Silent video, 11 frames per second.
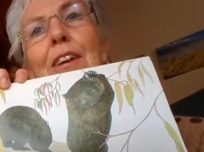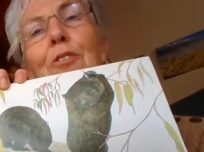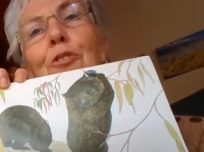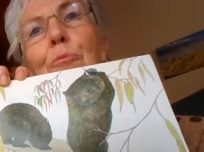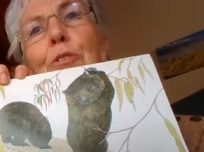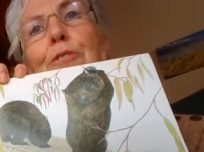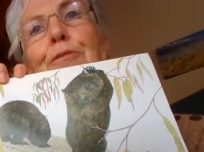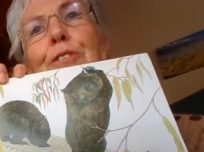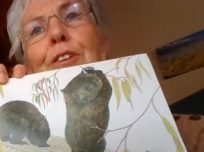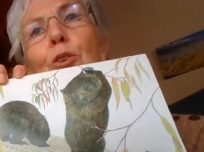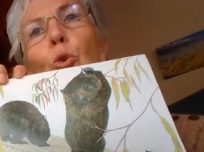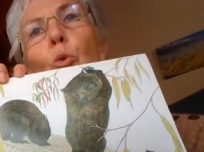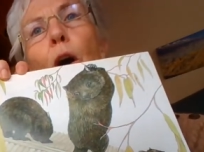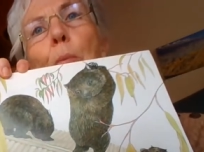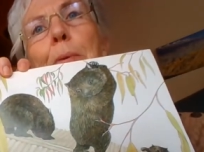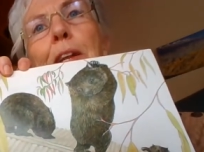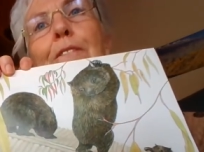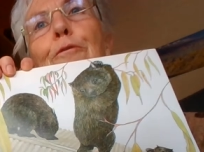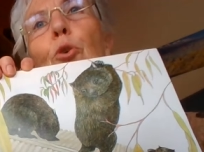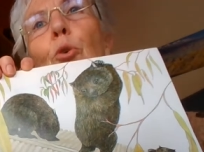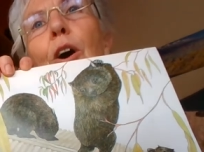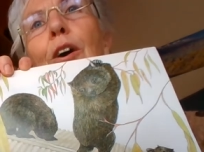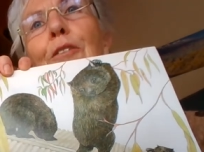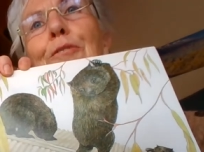playing on the roof. Oh, I hope it doesn't fall